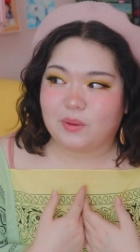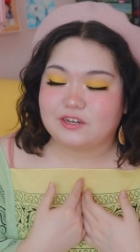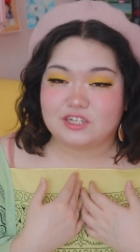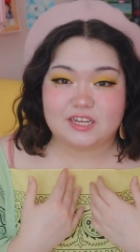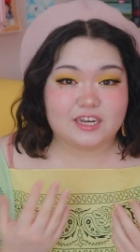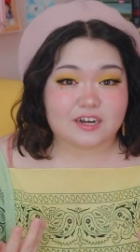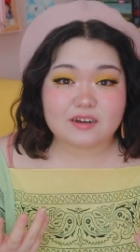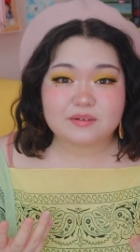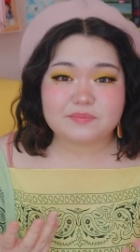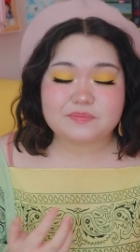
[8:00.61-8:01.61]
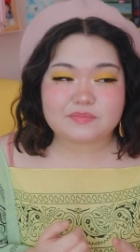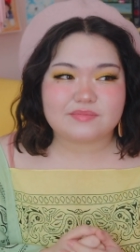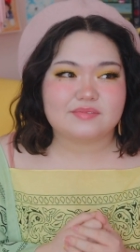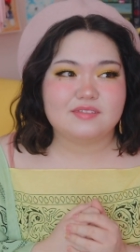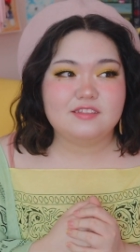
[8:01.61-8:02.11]
much here.
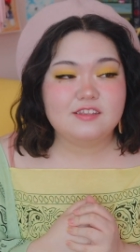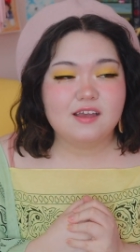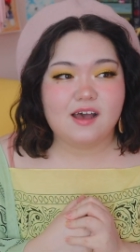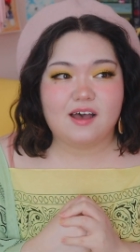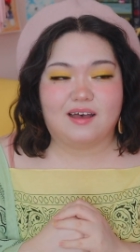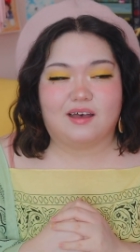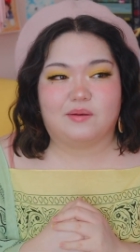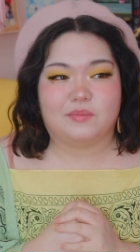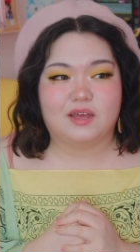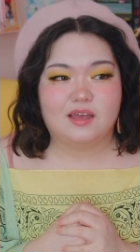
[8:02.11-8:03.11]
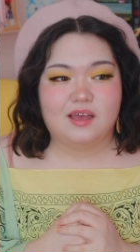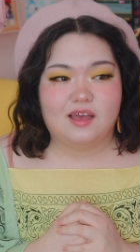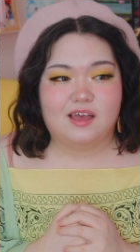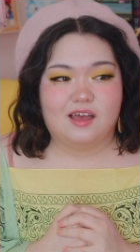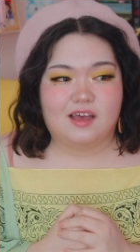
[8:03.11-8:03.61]
Um,
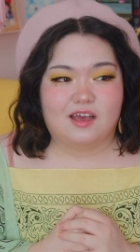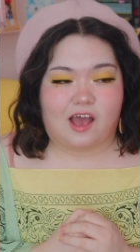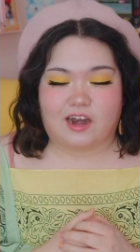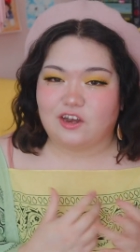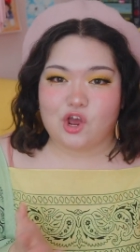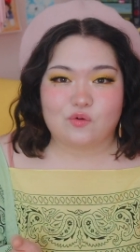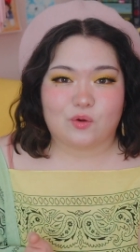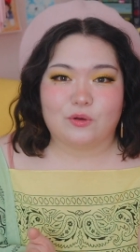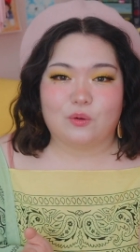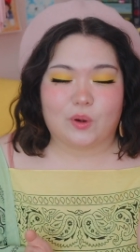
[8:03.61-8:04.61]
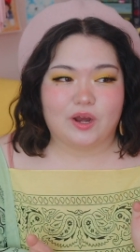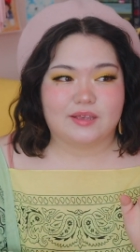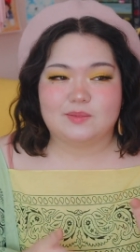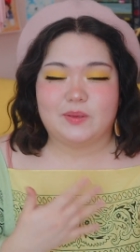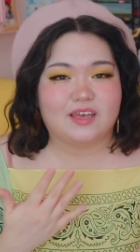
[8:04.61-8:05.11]
and I know remote
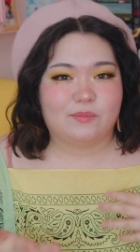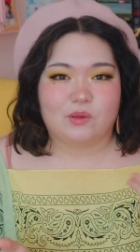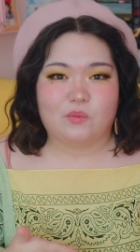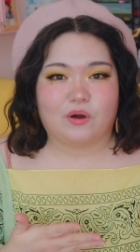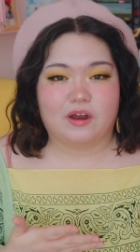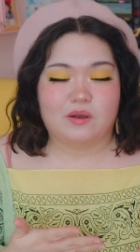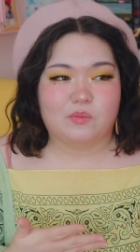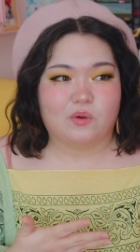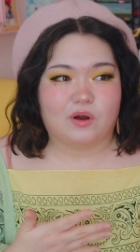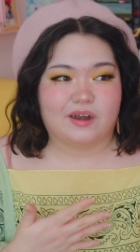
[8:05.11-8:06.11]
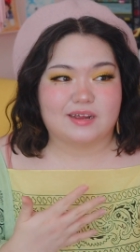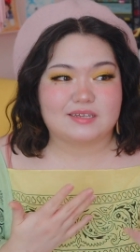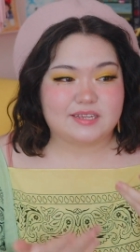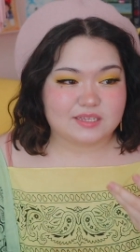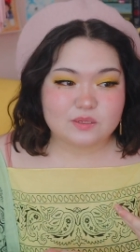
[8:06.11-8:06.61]
work is becoming more and more
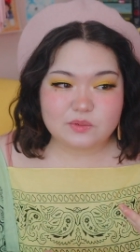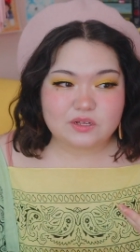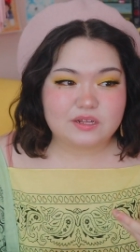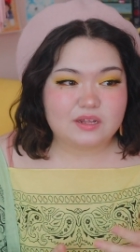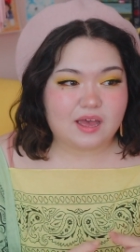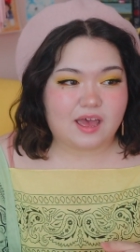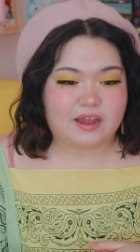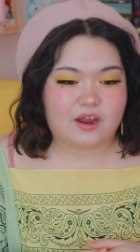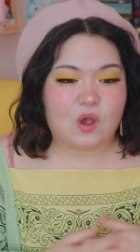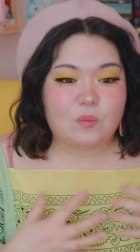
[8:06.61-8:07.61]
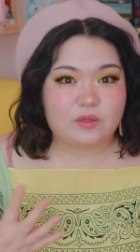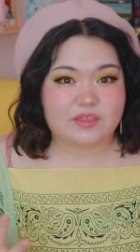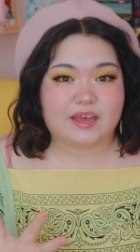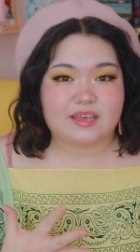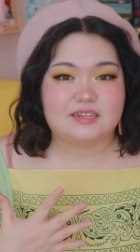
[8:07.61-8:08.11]
accessible, and I hope that
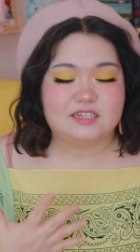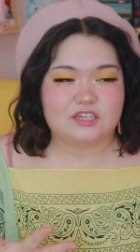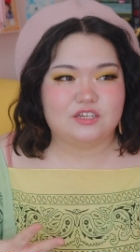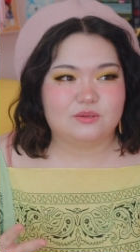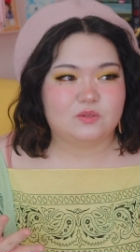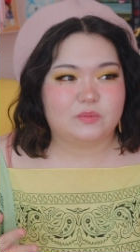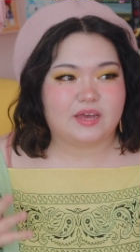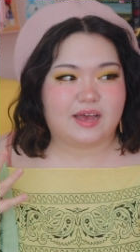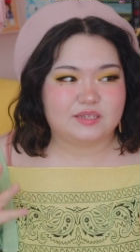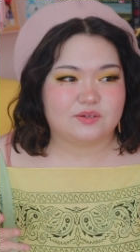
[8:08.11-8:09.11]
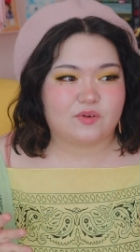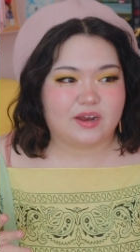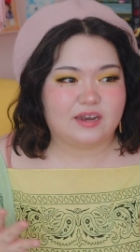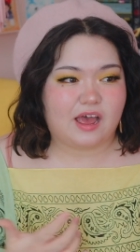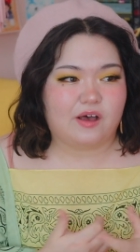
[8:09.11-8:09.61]
that continues. But as of
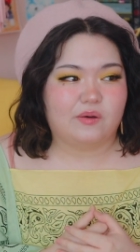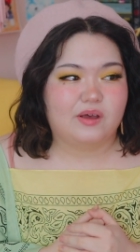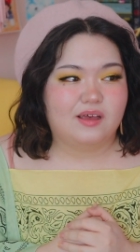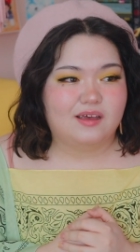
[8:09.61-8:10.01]
right now,